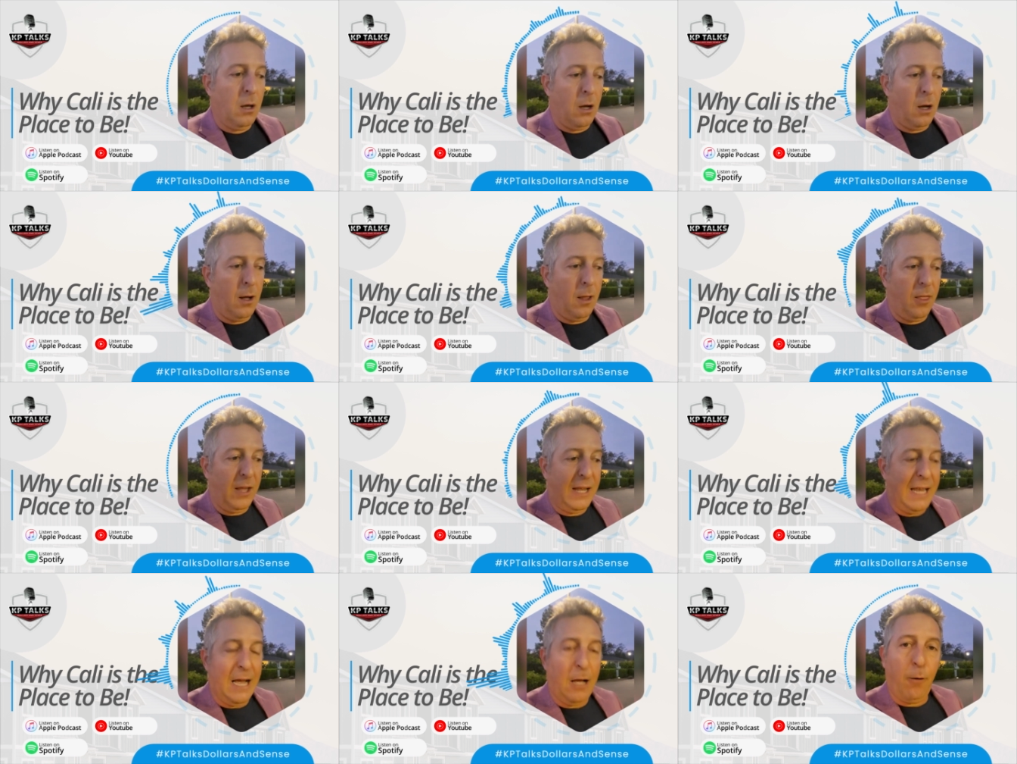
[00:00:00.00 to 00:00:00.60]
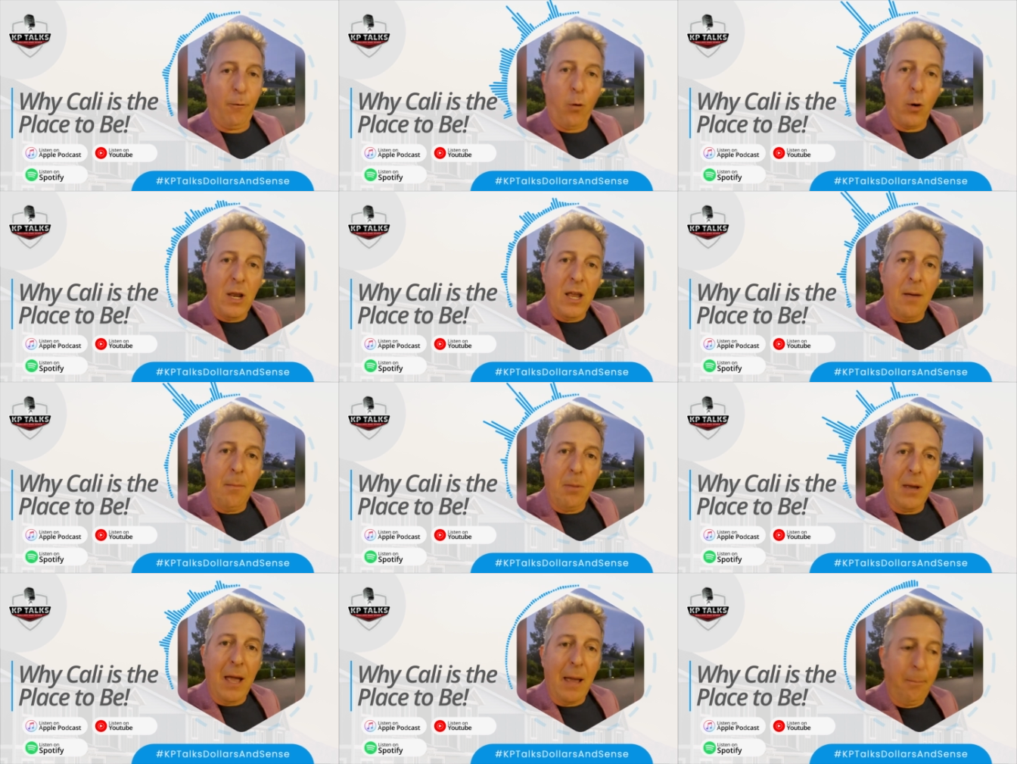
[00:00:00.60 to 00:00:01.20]
Uh, the
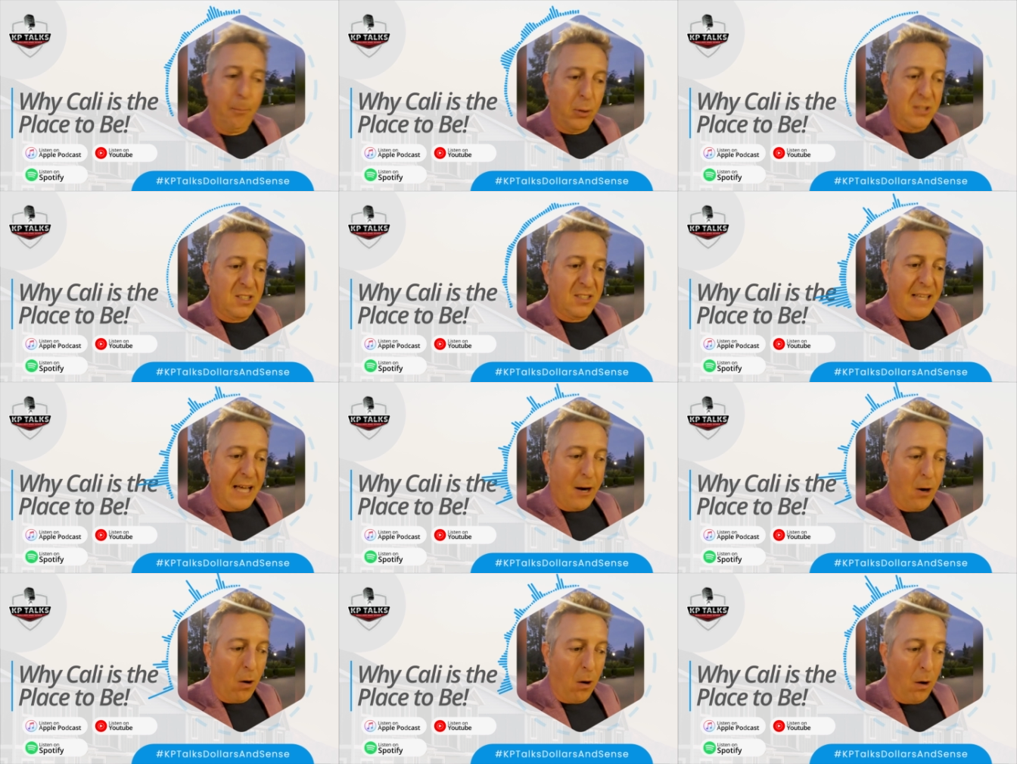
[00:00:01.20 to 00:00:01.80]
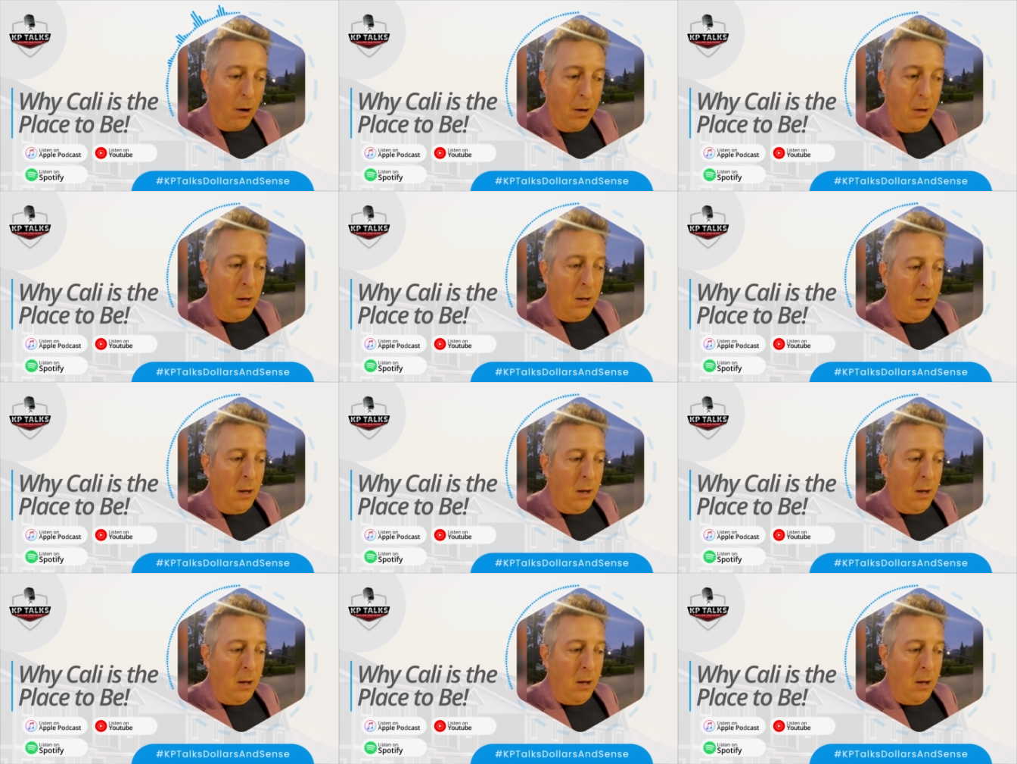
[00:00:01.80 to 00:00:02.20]
California MBA puts that on,